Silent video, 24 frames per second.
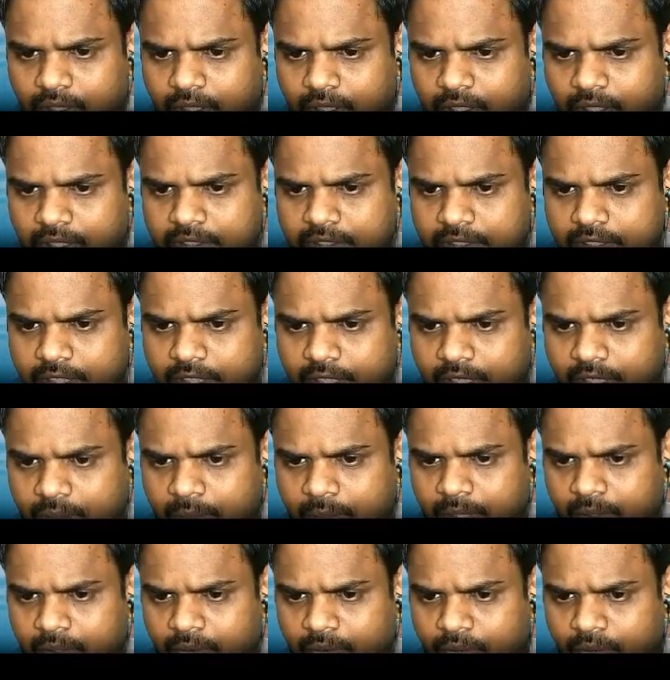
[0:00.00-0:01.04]
XA
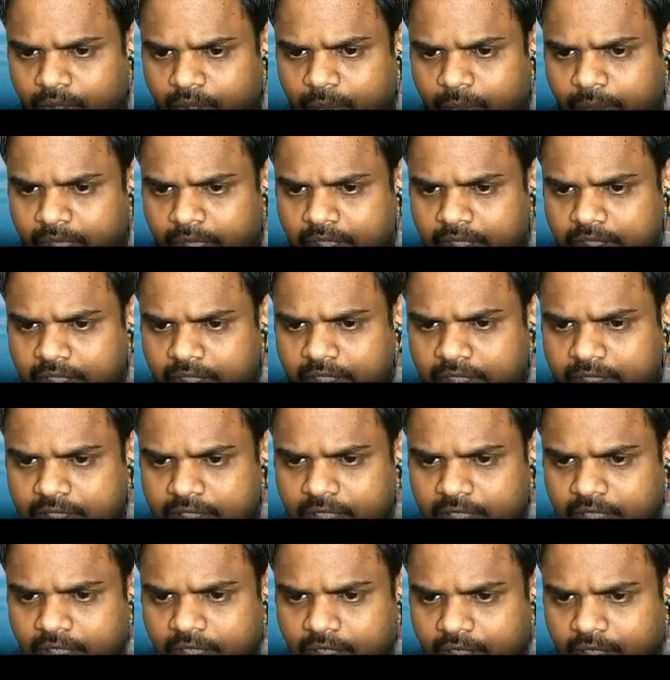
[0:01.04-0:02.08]
comma 1 minus
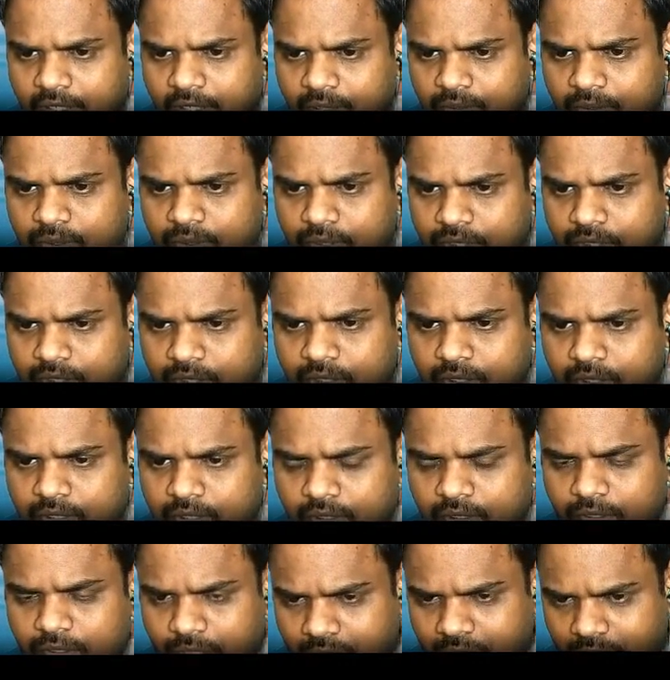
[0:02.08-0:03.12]
XA are used.
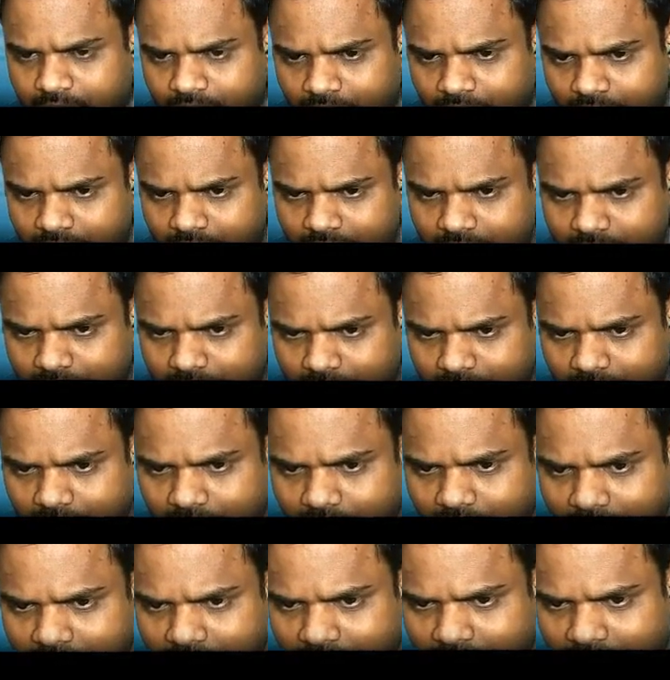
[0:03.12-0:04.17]
Okay, so that way